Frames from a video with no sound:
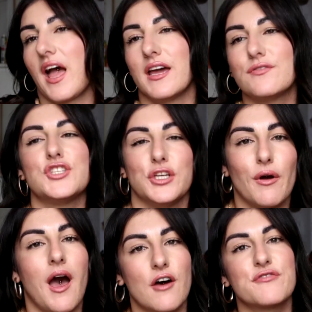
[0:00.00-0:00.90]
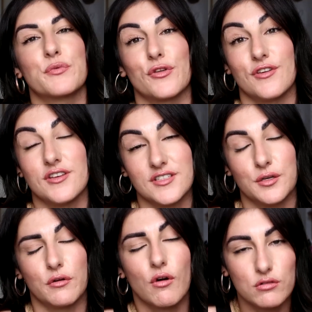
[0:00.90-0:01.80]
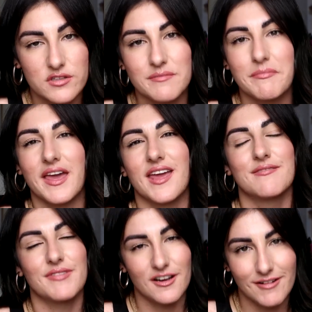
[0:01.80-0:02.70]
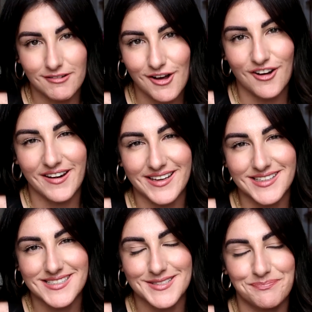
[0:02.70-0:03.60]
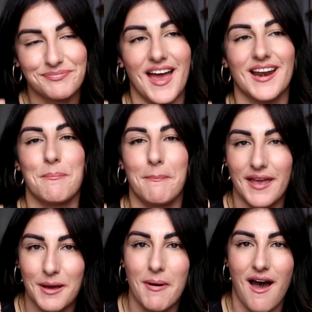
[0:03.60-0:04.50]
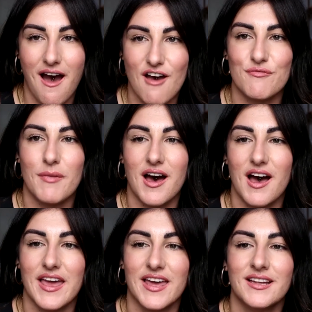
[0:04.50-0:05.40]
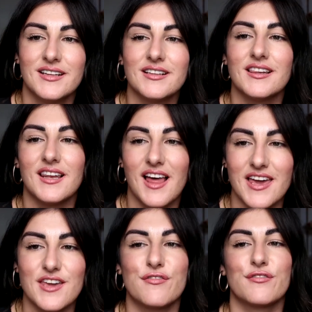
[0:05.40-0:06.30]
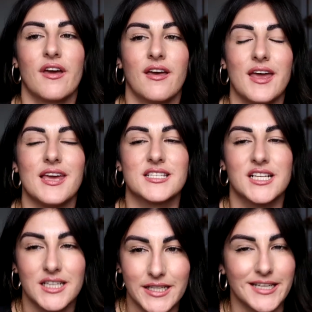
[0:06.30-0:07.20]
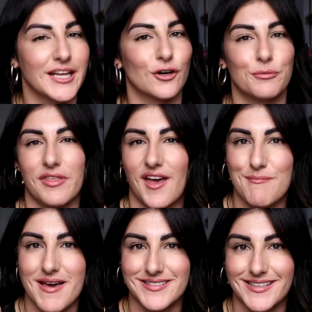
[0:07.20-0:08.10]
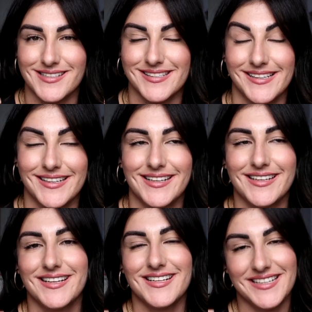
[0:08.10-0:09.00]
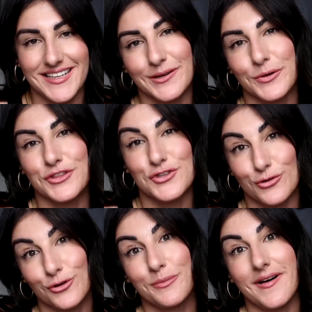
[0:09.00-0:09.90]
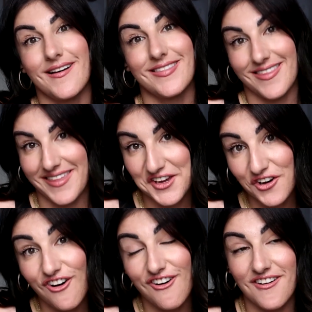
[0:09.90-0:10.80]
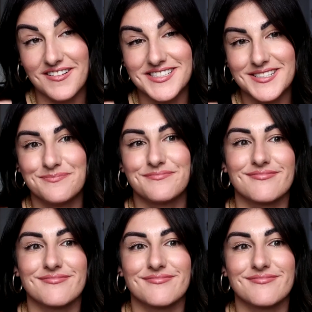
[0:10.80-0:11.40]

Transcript: I have two half-brothers who are older than me that are alcoholics, and a big part of my life is cleaning up their messes, dealing with the trauma that they cause